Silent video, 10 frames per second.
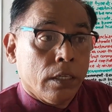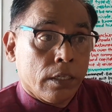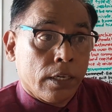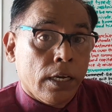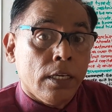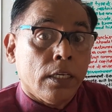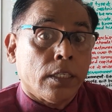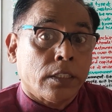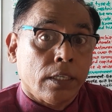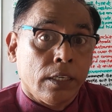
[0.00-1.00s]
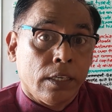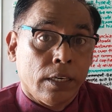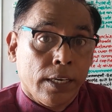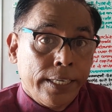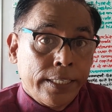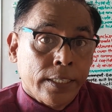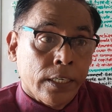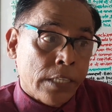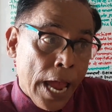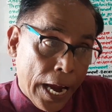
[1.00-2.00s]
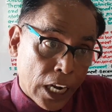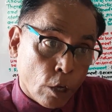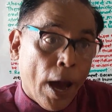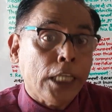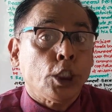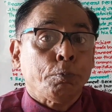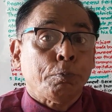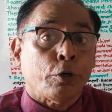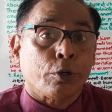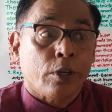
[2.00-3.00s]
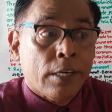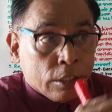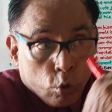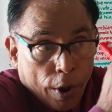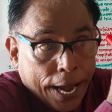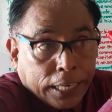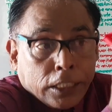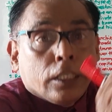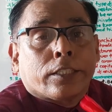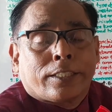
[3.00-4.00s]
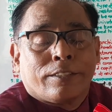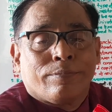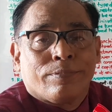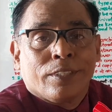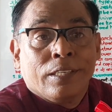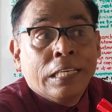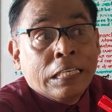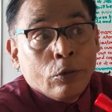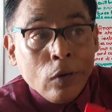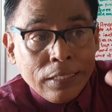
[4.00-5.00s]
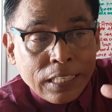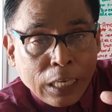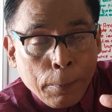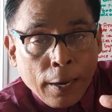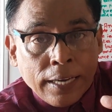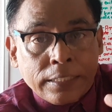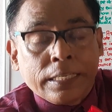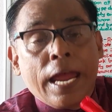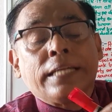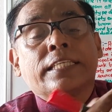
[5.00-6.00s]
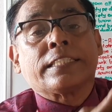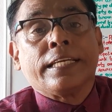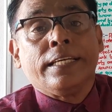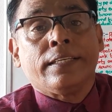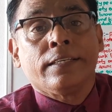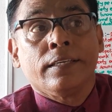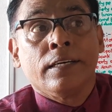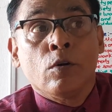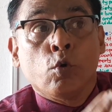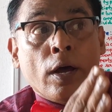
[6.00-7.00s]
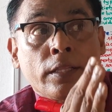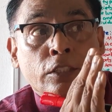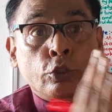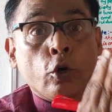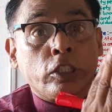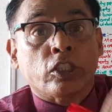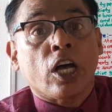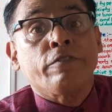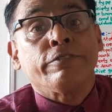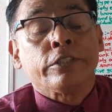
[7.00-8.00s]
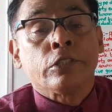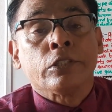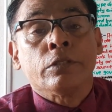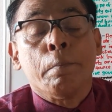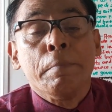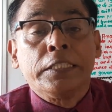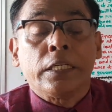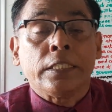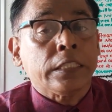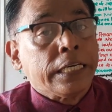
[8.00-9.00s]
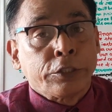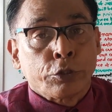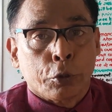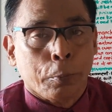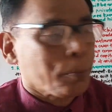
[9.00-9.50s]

religious leaders advise poor to adjust with the capitalist and the state, who are the source of miseries and sorrow.